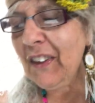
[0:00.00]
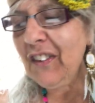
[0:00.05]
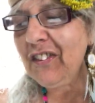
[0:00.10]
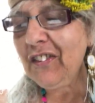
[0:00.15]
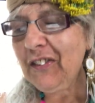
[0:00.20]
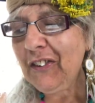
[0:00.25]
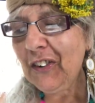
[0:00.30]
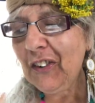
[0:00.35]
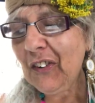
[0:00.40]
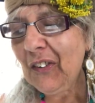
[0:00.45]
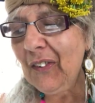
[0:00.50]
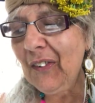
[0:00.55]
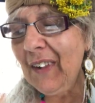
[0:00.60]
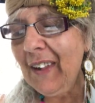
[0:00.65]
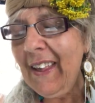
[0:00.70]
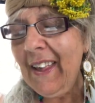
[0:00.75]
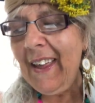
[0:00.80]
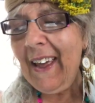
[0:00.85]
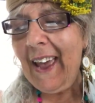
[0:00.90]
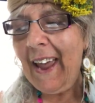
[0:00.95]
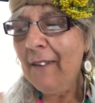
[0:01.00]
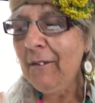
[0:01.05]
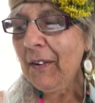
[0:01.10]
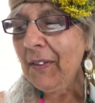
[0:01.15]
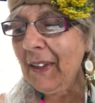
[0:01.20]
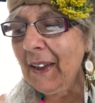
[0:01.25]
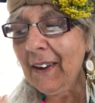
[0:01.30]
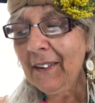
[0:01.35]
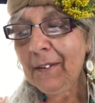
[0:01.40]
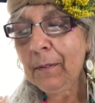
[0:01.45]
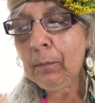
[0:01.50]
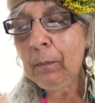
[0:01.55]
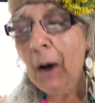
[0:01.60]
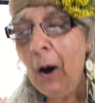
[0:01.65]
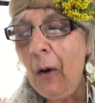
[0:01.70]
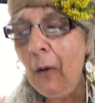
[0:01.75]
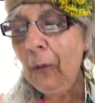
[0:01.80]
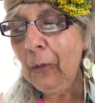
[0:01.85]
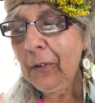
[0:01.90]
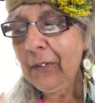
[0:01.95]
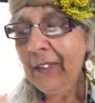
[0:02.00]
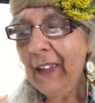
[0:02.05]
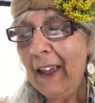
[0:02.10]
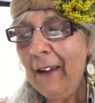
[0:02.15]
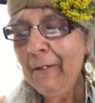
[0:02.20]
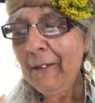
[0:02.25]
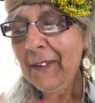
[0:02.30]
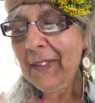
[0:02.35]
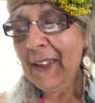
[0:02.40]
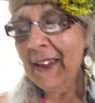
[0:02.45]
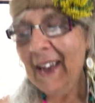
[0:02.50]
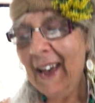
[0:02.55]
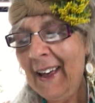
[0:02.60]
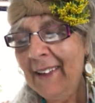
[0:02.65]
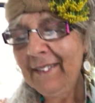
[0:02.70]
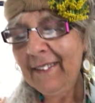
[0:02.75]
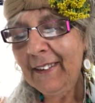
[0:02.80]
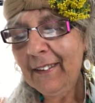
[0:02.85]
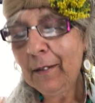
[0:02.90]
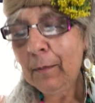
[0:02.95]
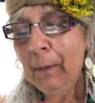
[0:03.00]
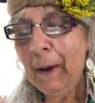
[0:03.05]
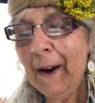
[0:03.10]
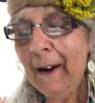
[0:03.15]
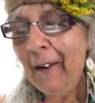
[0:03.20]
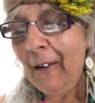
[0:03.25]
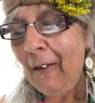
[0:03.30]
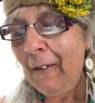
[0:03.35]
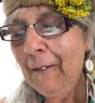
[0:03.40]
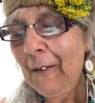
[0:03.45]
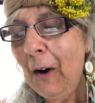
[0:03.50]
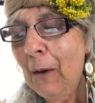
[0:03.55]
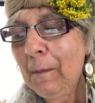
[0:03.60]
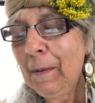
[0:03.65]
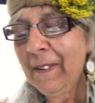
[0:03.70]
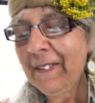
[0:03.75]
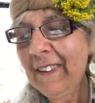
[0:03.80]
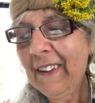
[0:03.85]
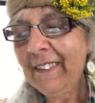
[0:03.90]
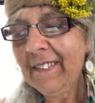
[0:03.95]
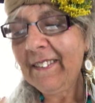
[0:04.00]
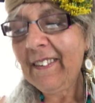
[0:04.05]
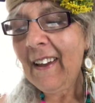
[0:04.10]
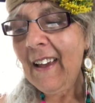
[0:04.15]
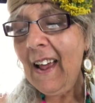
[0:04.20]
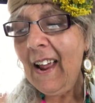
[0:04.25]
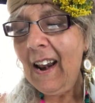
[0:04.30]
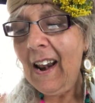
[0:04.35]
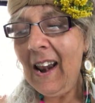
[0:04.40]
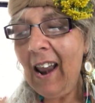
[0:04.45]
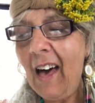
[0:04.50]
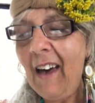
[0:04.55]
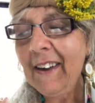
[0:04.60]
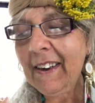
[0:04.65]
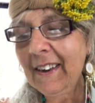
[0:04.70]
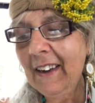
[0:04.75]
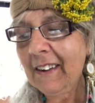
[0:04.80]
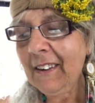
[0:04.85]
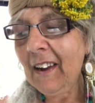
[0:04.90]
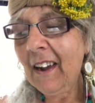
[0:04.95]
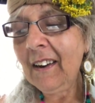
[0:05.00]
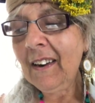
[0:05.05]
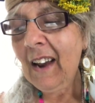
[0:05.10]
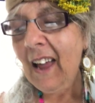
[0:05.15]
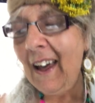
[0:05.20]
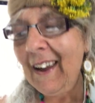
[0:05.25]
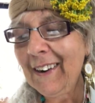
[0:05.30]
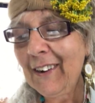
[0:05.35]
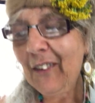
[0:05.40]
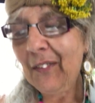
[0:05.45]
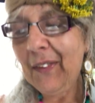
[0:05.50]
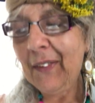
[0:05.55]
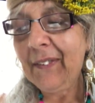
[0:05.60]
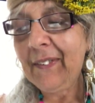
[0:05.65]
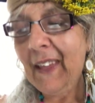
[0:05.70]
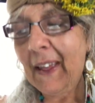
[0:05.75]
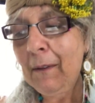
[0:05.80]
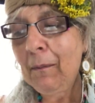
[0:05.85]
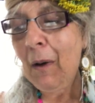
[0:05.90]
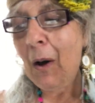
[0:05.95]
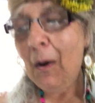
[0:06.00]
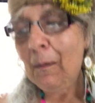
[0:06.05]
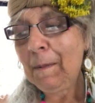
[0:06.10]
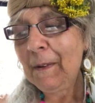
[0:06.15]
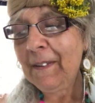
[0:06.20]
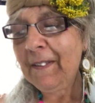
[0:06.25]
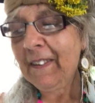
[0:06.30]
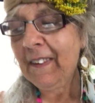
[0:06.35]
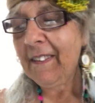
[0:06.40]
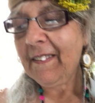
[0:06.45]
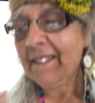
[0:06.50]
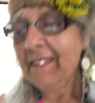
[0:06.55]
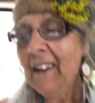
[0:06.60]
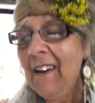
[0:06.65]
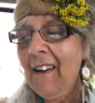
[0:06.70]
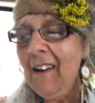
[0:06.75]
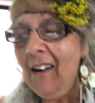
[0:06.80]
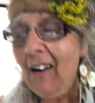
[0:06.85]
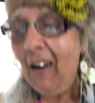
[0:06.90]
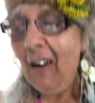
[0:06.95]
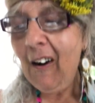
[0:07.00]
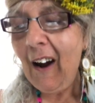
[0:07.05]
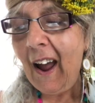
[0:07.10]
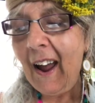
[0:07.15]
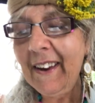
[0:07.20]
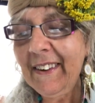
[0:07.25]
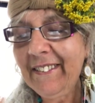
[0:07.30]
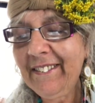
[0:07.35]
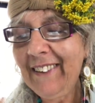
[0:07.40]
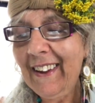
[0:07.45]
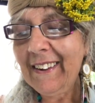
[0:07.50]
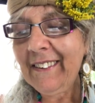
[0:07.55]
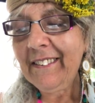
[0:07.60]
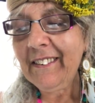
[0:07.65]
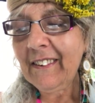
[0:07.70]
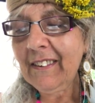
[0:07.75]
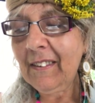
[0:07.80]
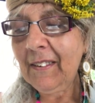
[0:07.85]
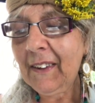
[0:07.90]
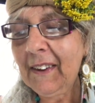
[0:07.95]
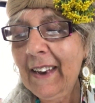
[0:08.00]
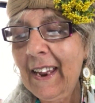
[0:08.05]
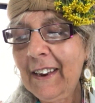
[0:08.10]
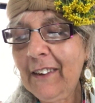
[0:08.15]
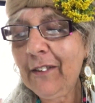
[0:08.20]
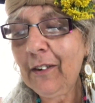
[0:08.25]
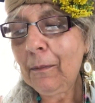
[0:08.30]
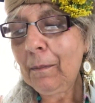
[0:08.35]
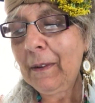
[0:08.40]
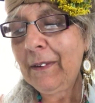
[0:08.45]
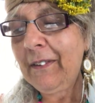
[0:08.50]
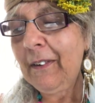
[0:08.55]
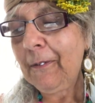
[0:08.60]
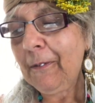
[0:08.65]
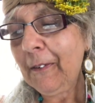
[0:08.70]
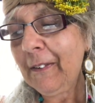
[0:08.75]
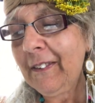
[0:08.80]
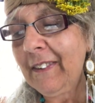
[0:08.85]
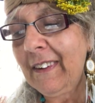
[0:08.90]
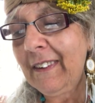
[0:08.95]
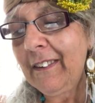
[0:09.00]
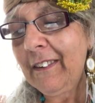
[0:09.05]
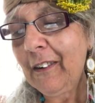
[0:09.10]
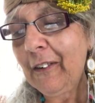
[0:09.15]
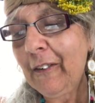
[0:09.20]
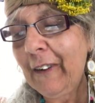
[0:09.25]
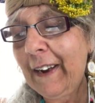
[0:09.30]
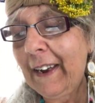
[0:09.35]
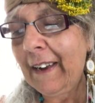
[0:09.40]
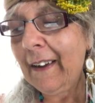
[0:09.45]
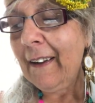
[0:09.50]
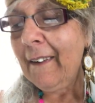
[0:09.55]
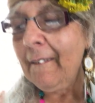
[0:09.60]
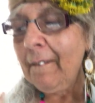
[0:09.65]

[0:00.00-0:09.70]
is dual. Everything has poles. Everything has its pair of opposites. Like and unlike of the same opposites are identical in nature but different in degree.